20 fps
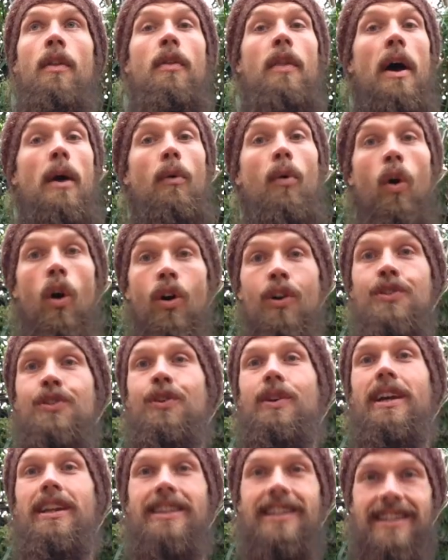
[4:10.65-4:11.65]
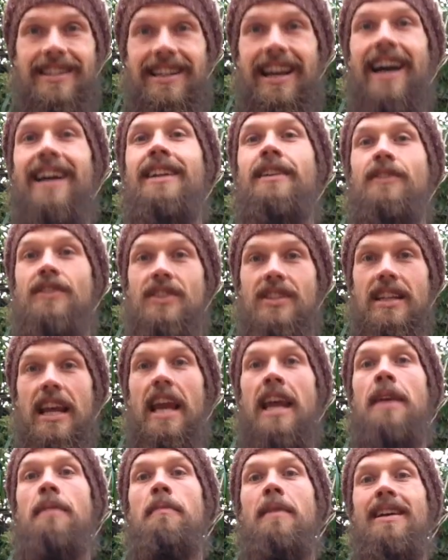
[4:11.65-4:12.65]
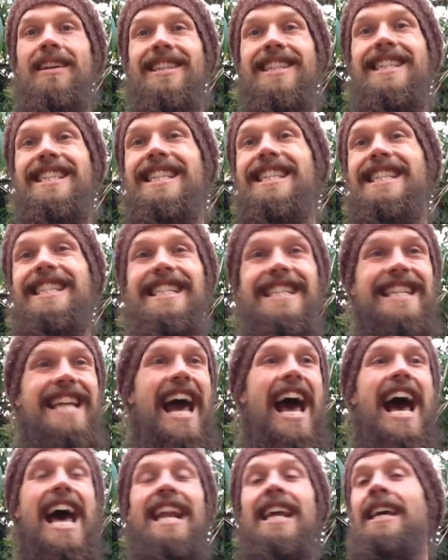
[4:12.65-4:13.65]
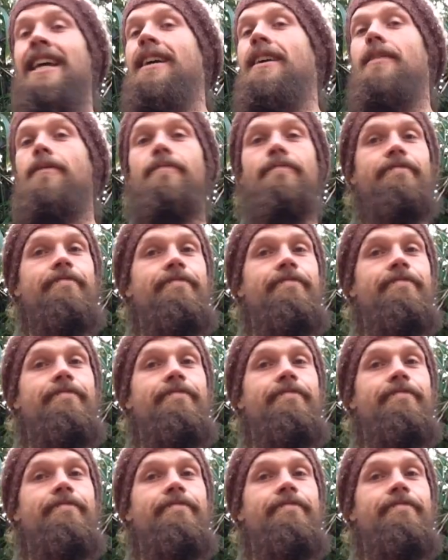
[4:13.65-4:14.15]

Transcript: that will also get this kind of same ecstatic